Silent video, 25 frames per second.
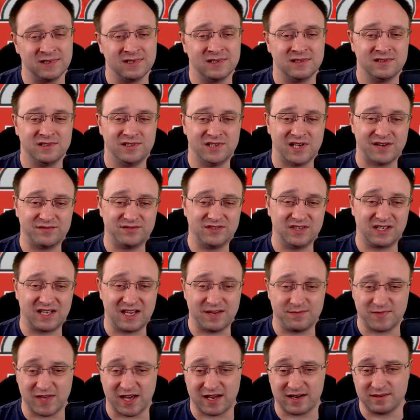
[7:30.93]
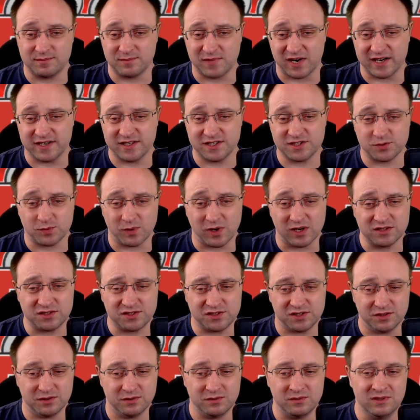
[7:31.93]
You have to keep that in mind as well
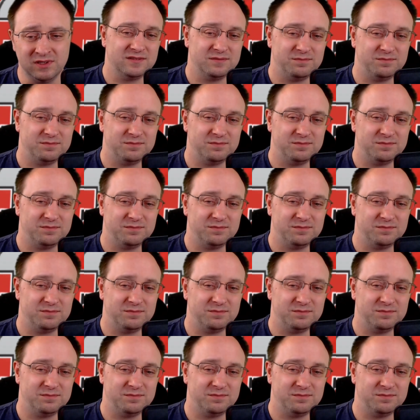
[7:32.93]
too.